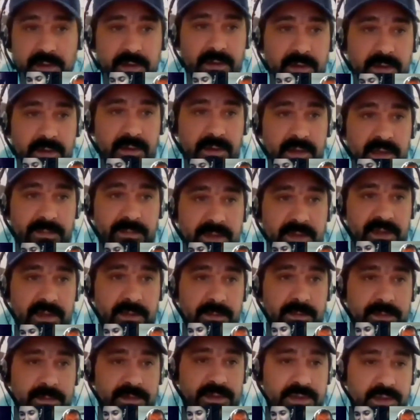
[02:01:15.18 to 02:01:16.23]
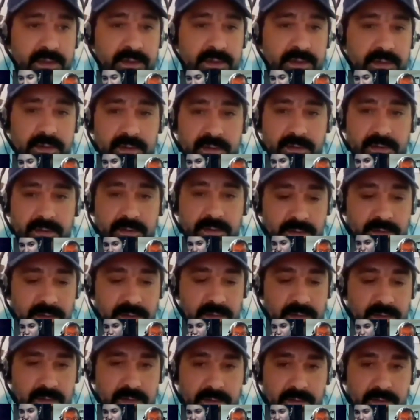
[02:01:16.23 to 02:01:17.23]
Tahvul, could you unmute yourself, brother?